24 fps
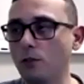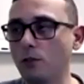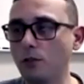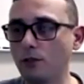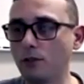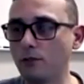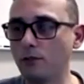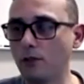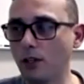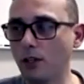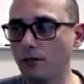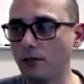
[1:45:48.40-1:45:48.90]

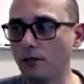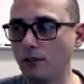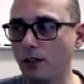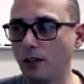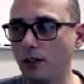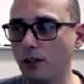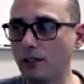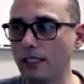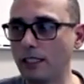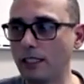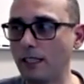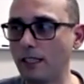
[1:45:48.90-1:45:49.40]
of, of,
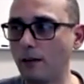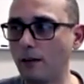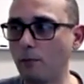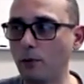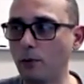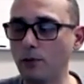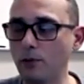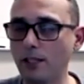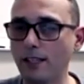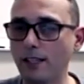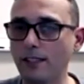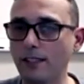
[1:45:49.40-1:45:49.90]
of
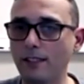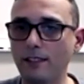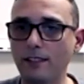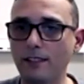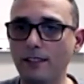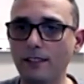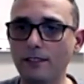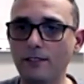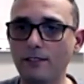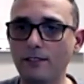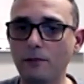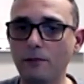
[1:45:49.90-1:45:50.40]
examples I could
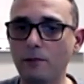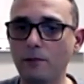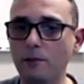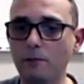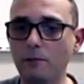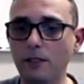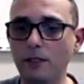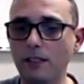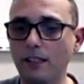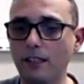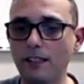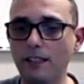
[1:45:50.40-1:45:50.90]
give them, and
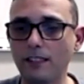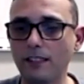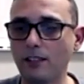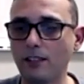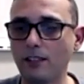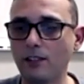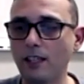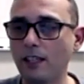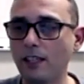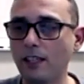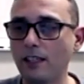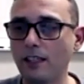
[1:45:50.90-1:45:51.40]
be, uh, you
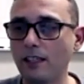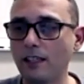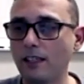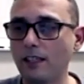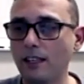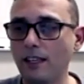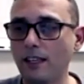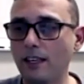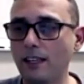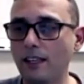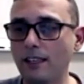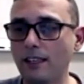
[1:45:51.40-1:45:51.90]
know,
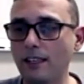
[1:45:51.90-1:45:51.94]
uh,